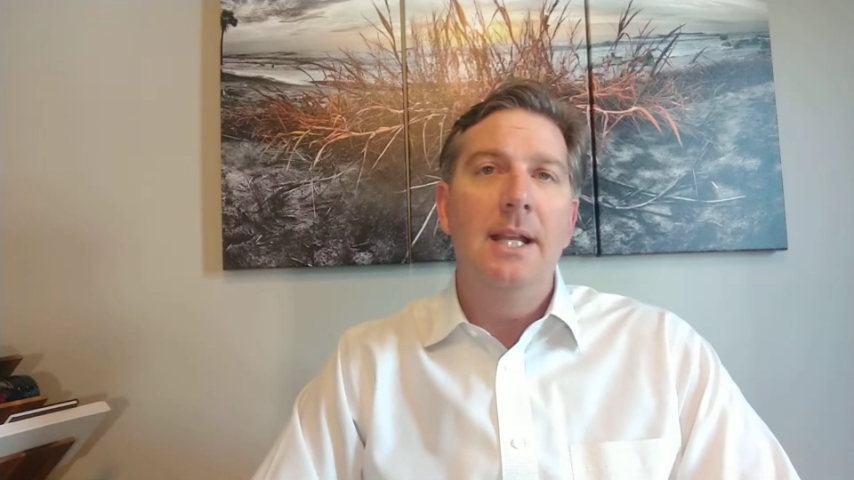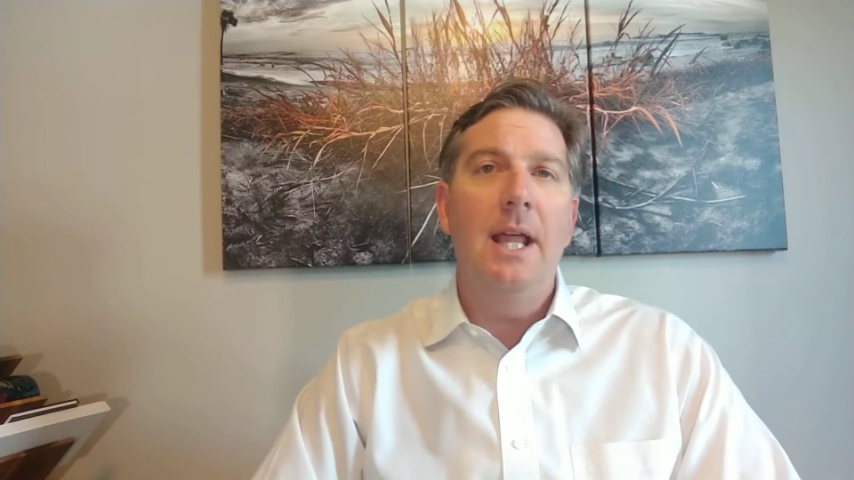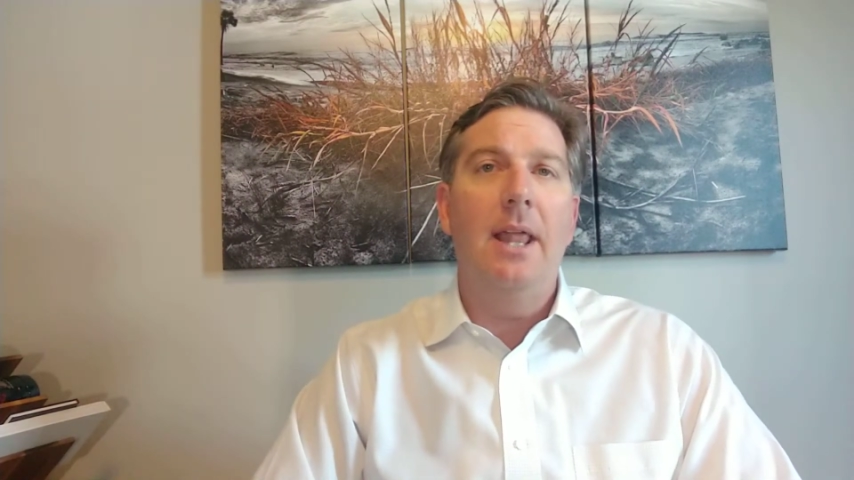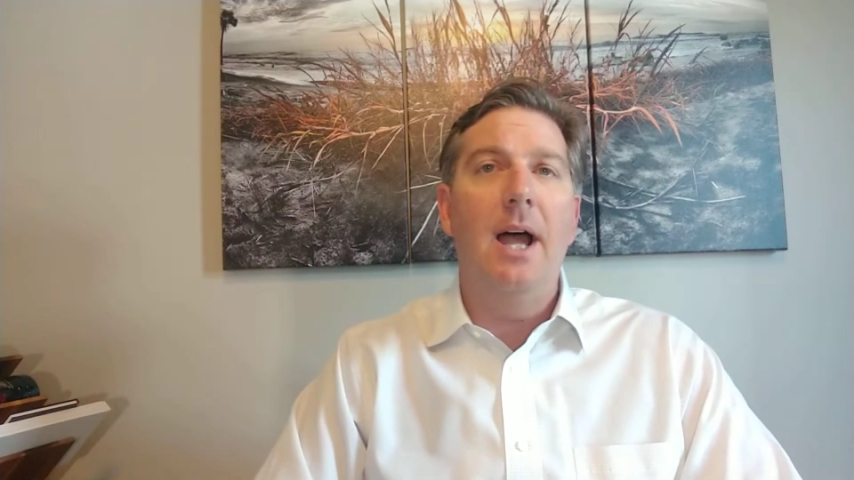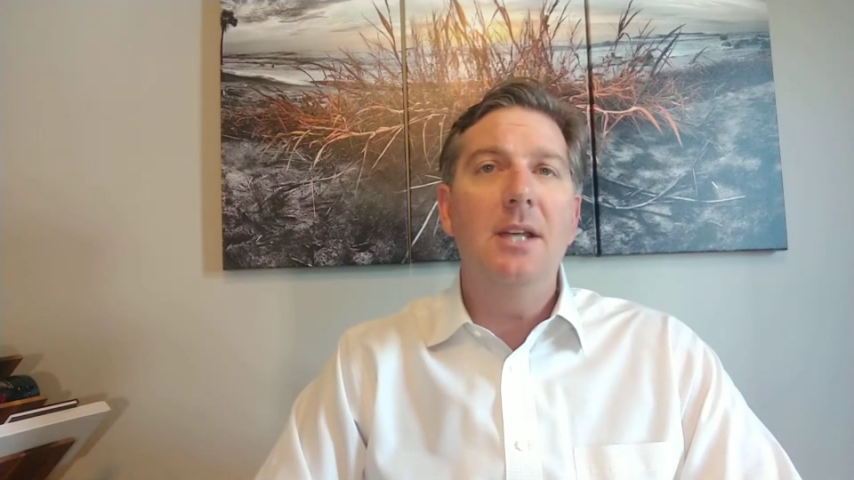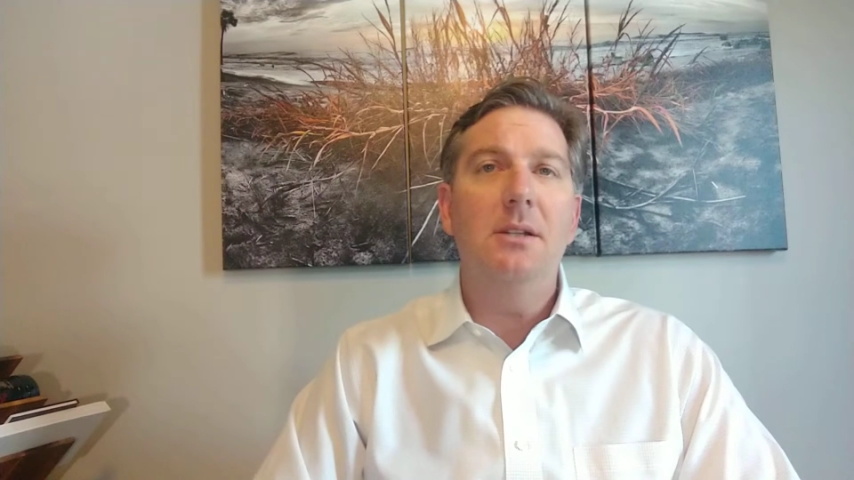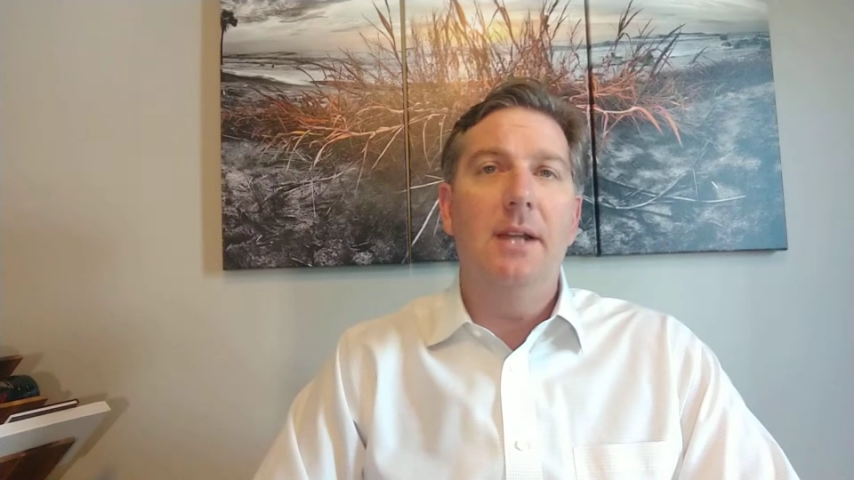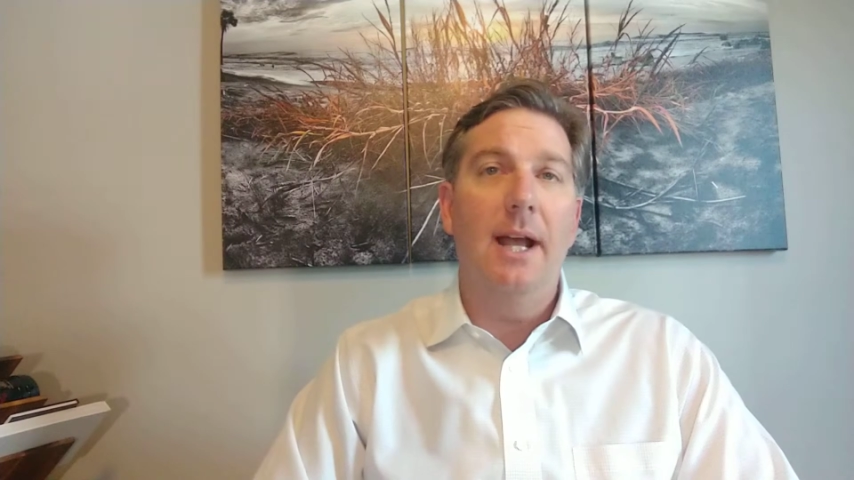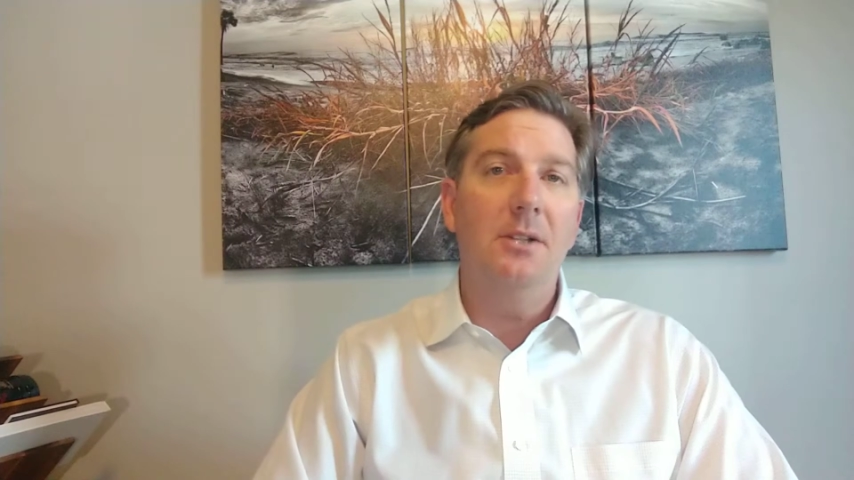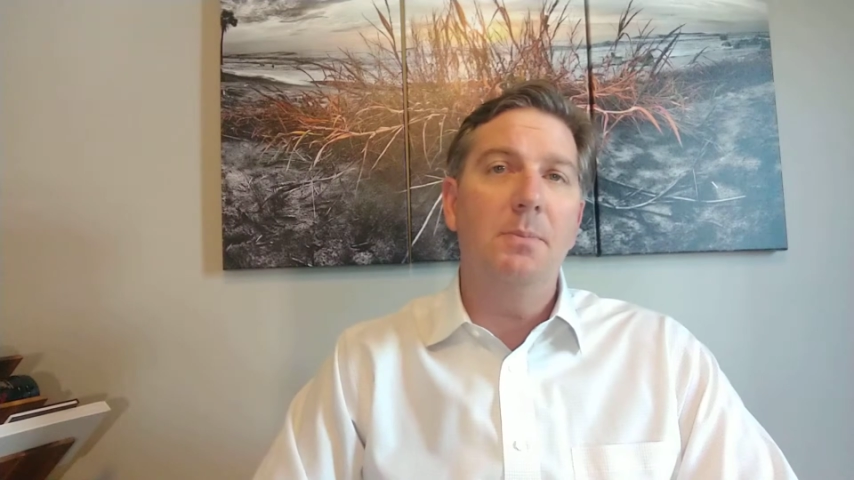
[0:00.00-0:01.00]
Now the
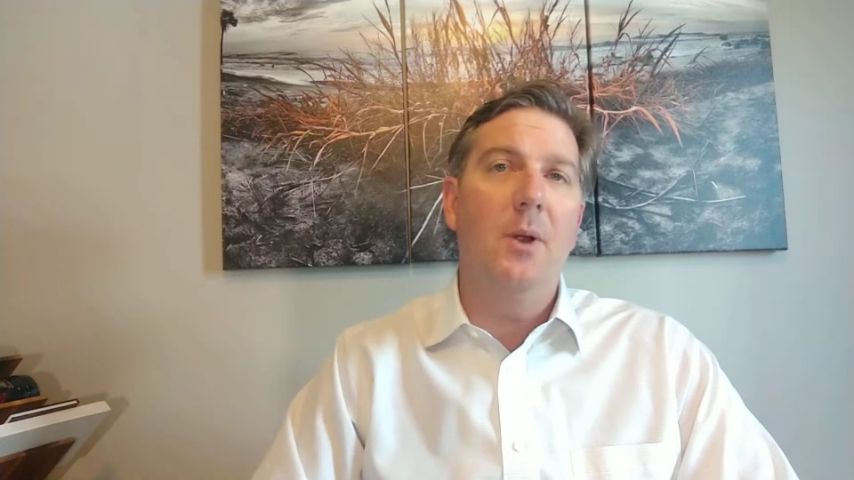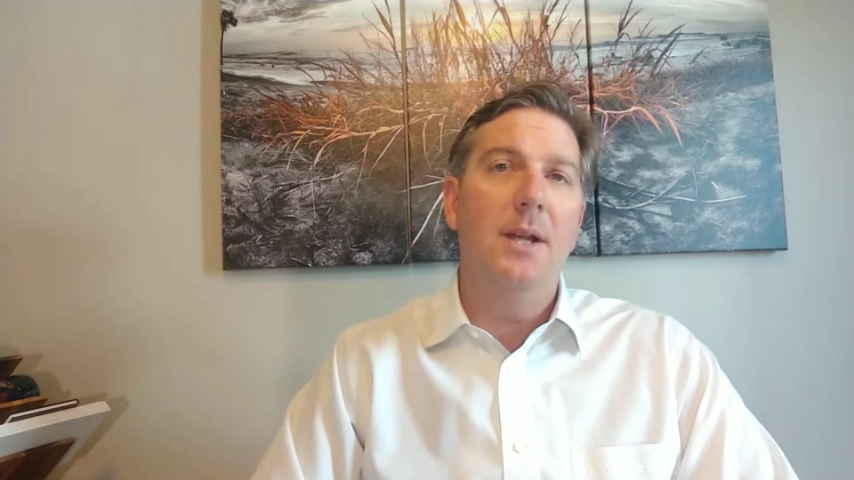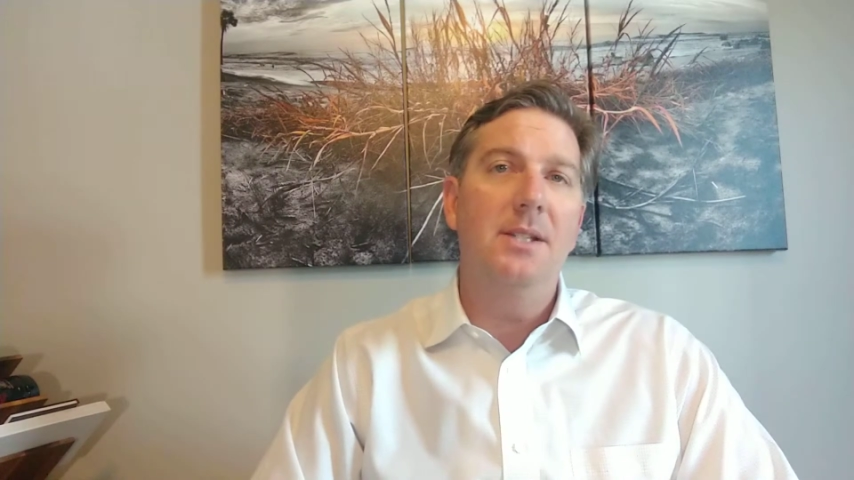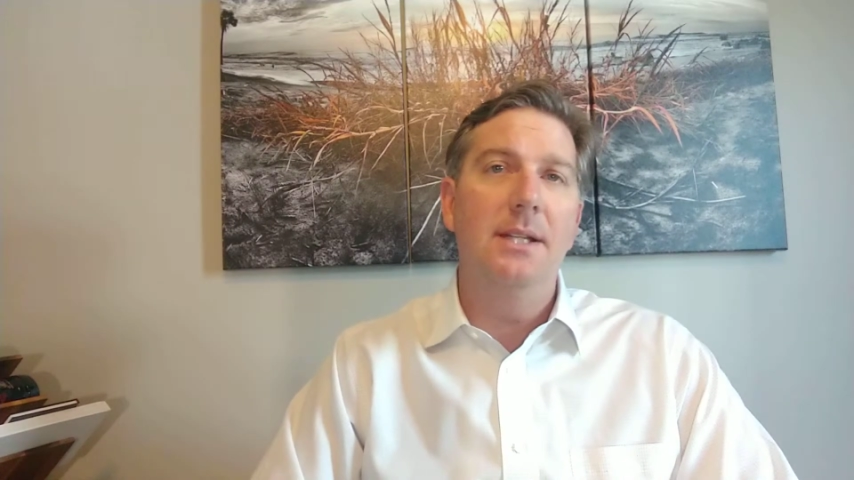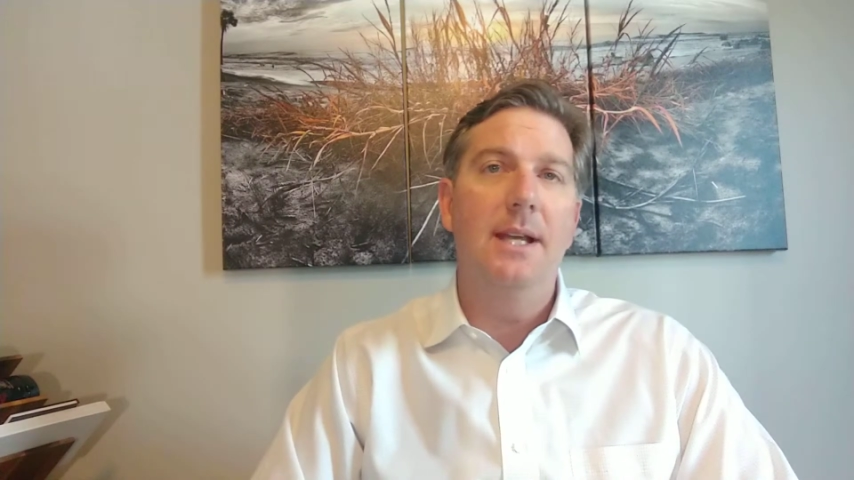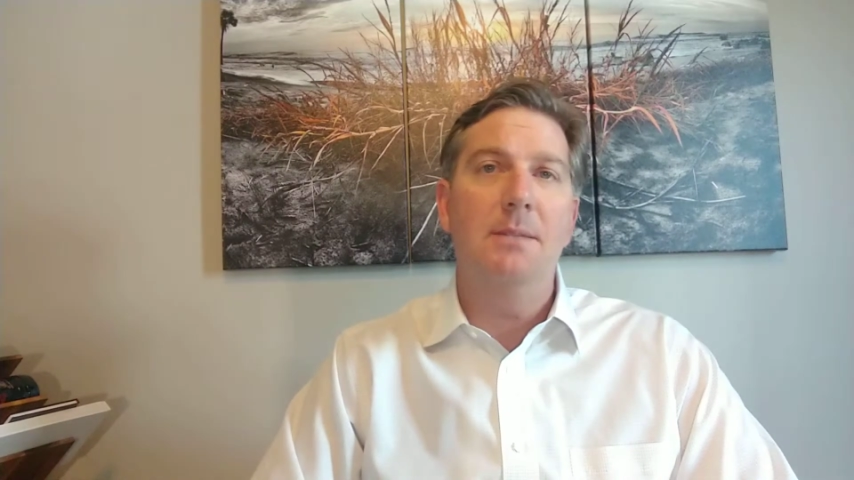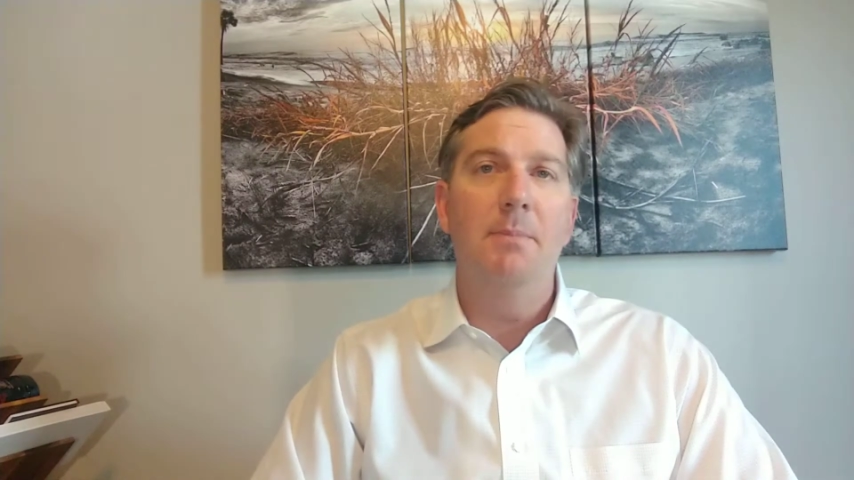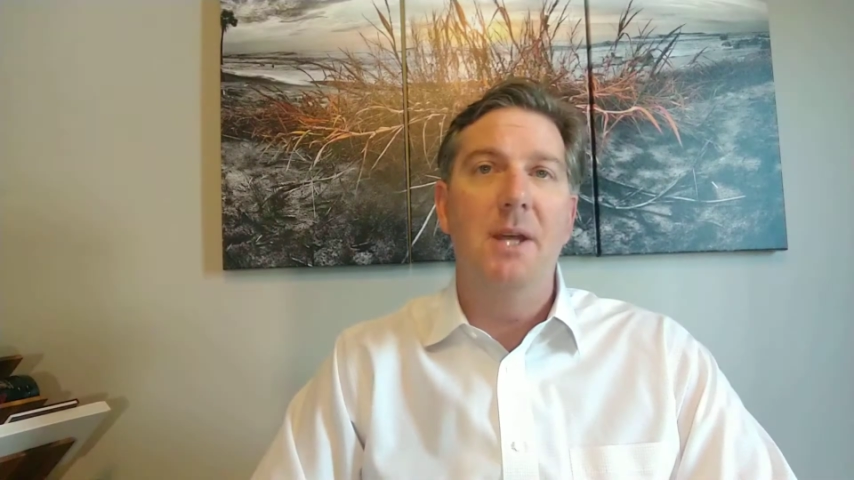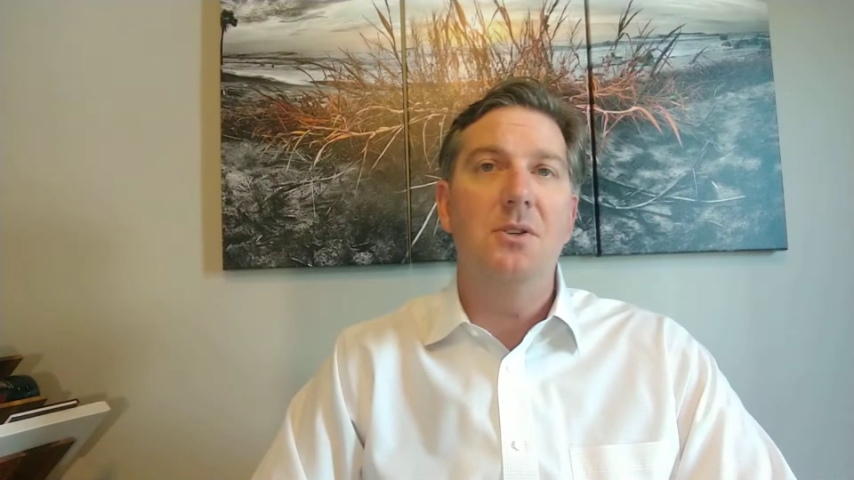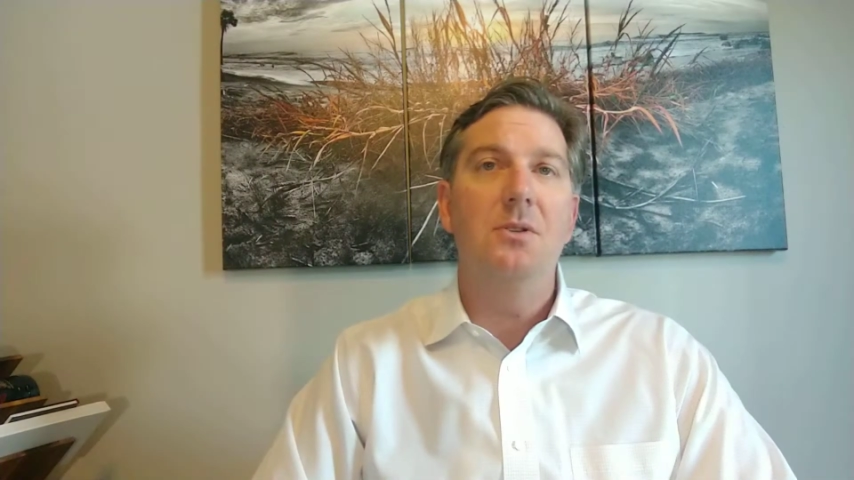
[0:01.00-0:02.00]
House Price Index
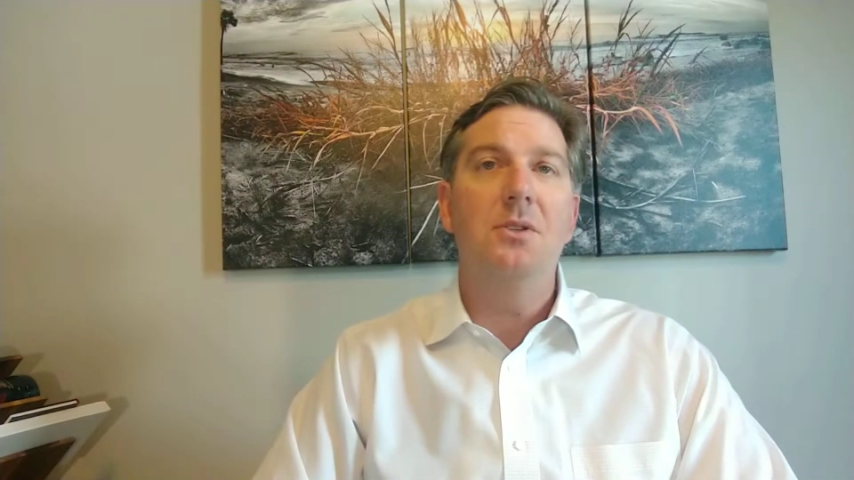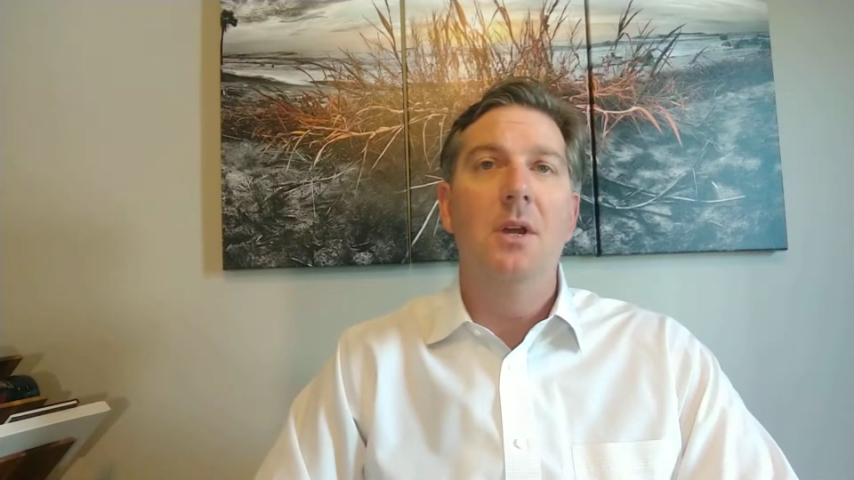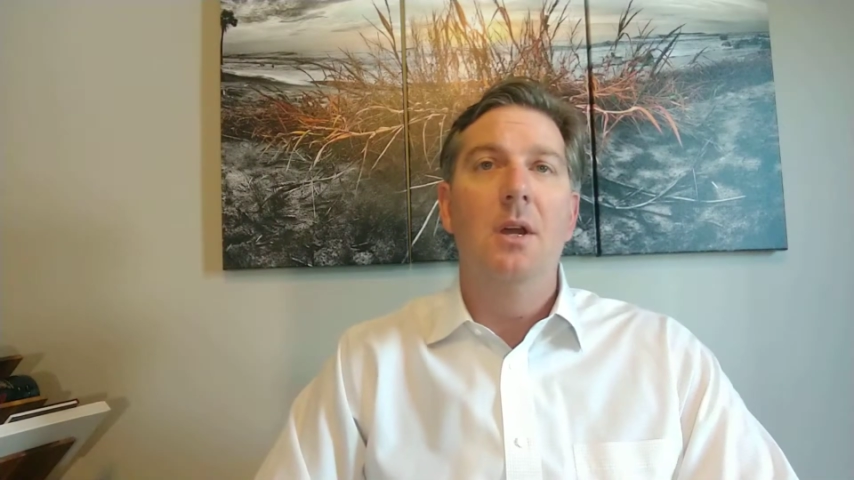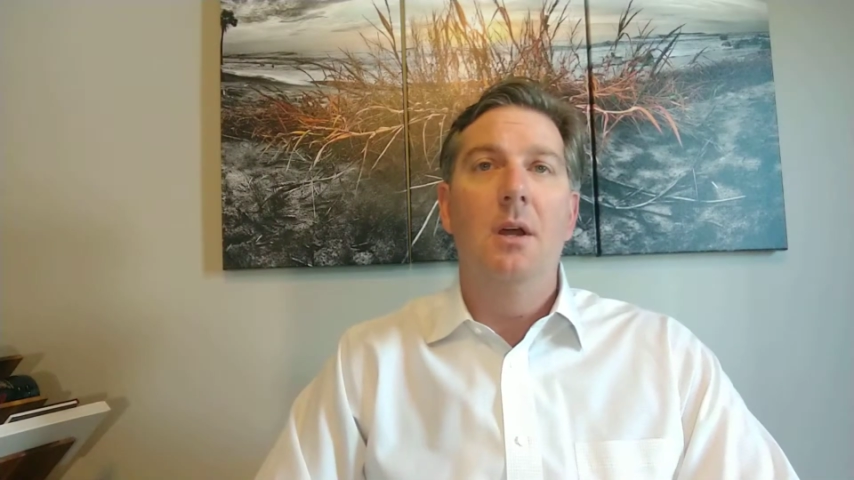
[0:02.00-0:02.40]
measures